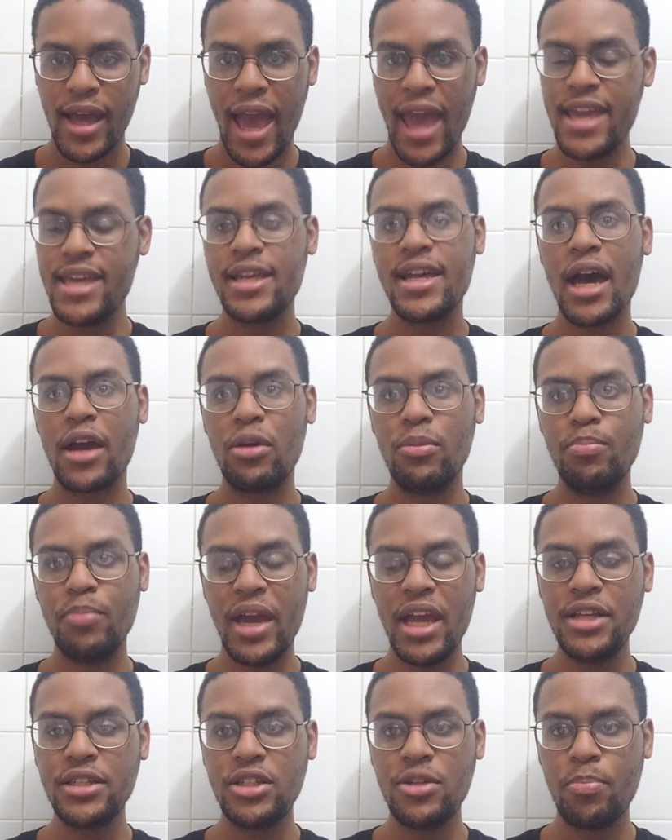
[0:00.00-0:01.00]
And he got
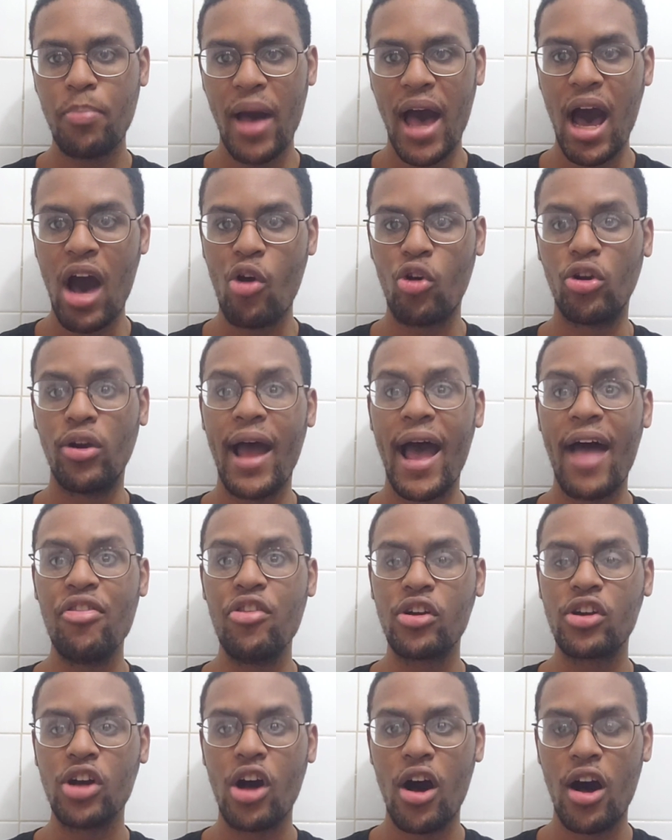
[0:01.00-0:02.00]
amazing power at
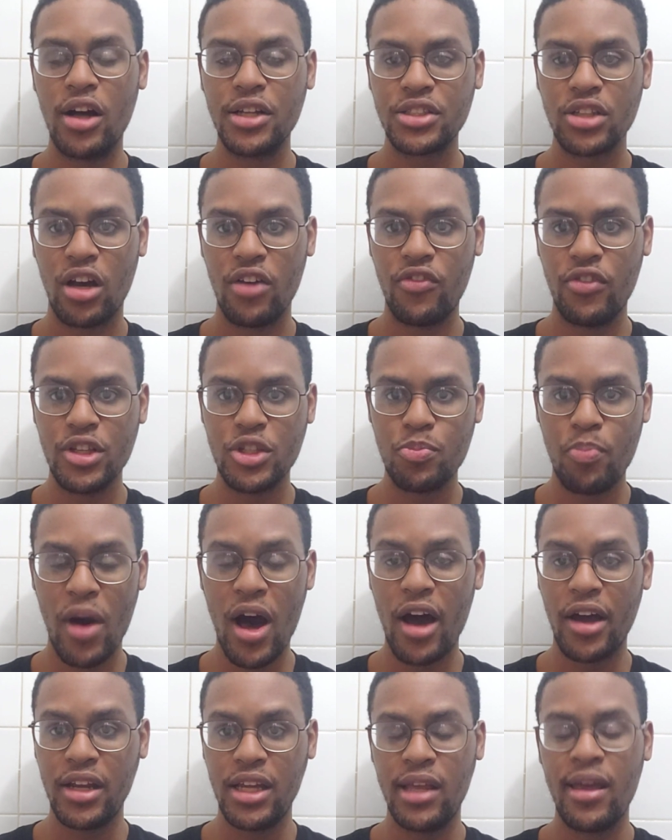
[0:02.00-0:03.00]
the cost of his
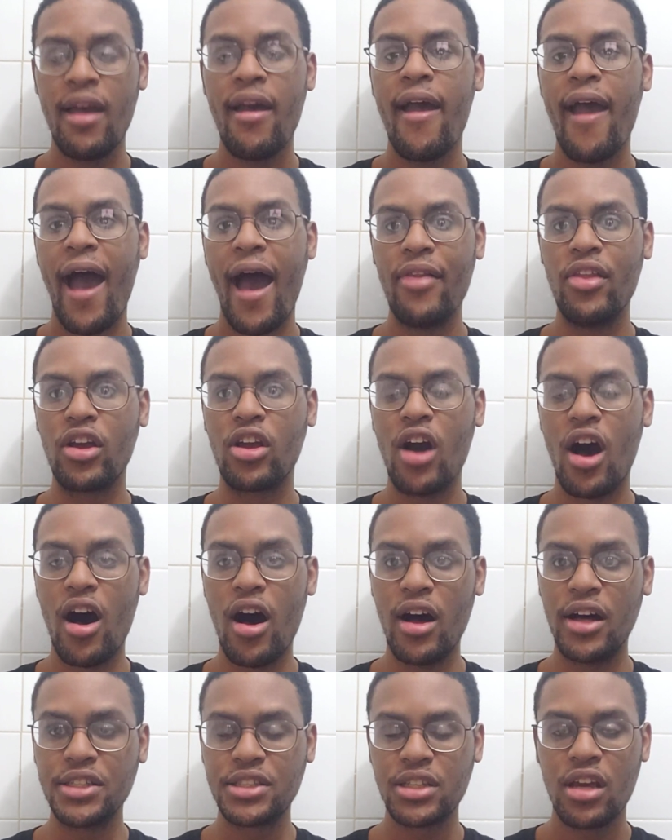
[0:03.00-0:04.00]
body, at the
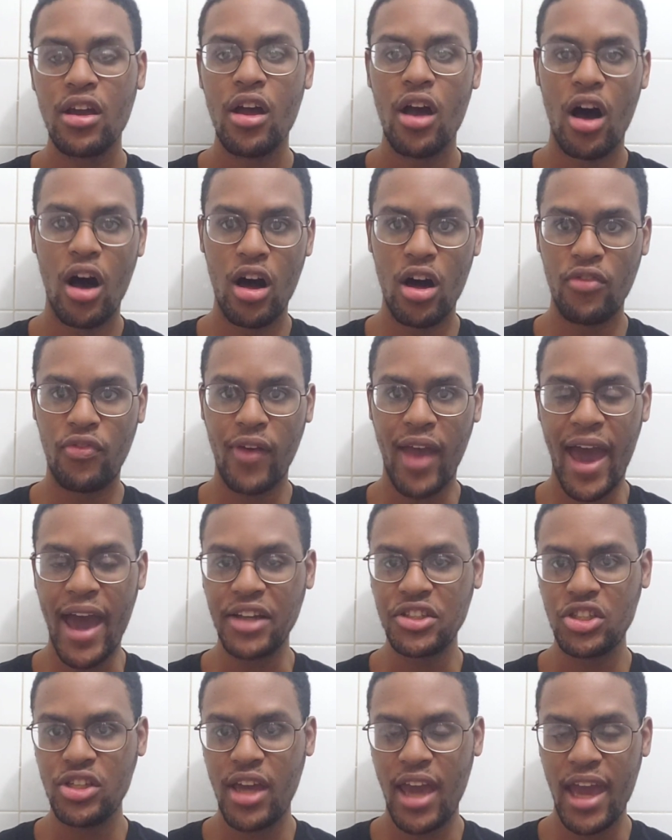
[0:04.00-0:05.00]
cost of
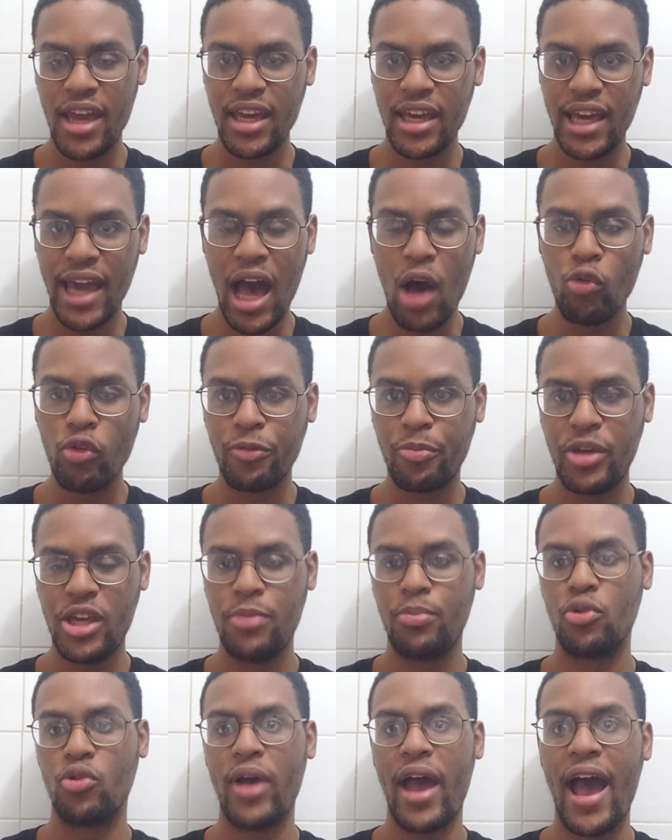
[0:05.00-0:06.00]
actually hanging out with
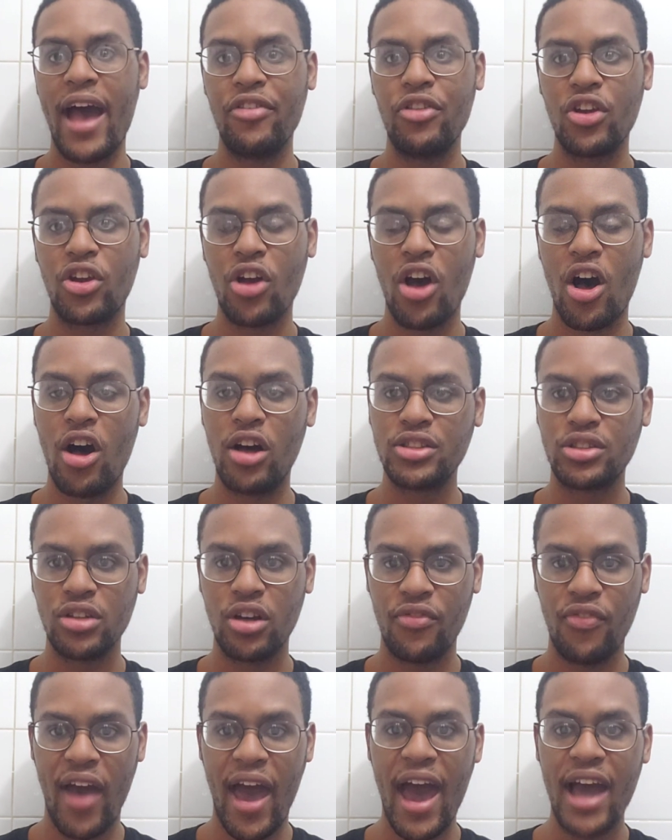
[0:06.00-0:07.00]
people, at the cost
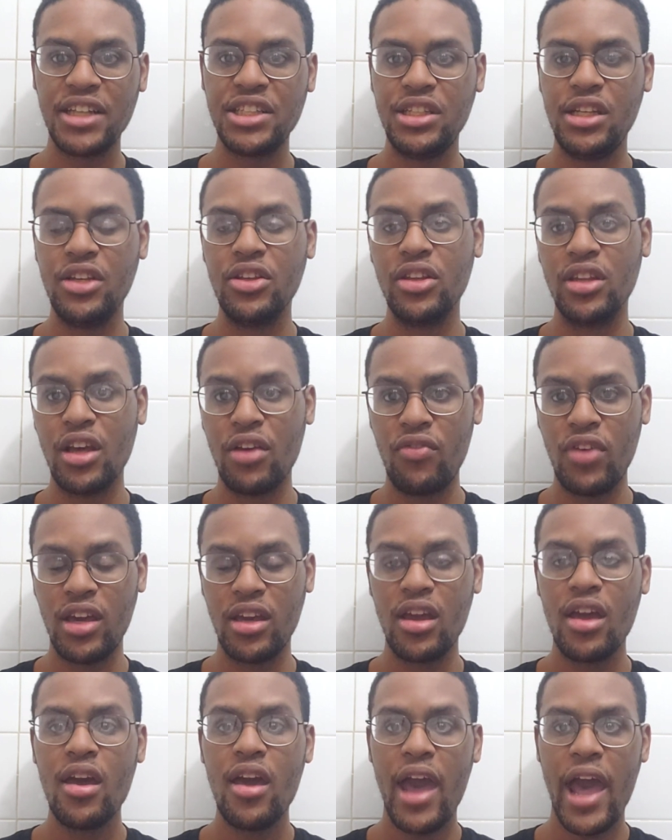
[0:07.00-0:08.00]
of actually
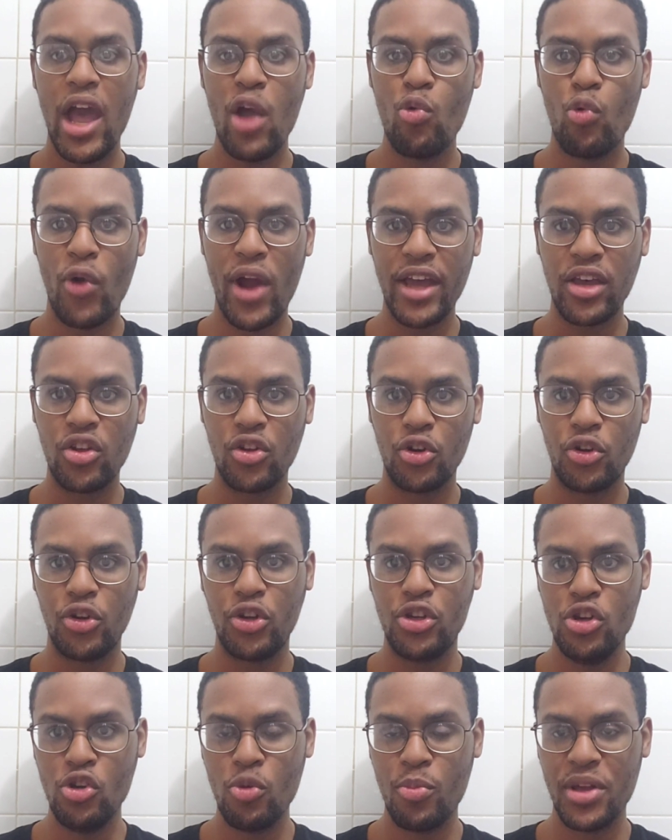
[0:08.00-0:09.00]
living a regular
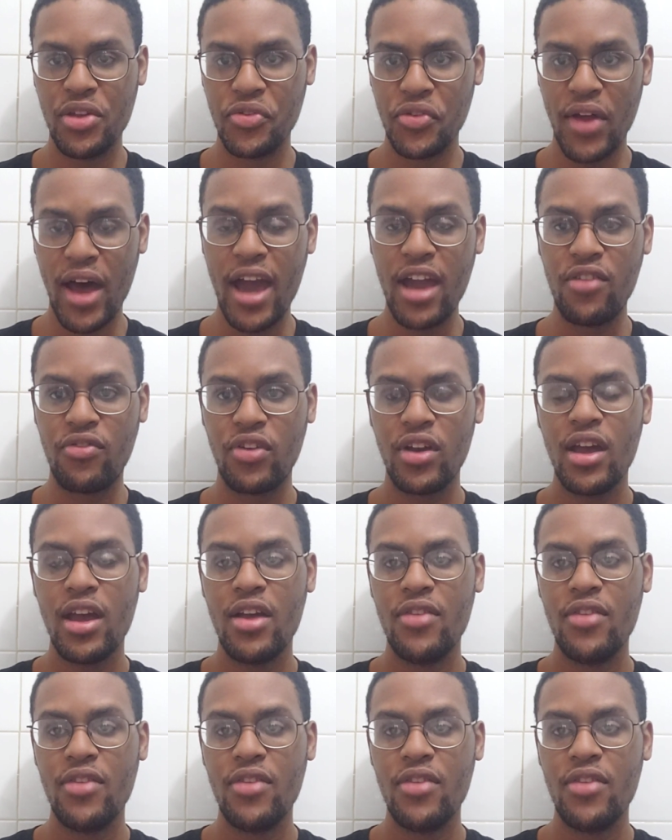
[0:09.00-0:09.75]
human life.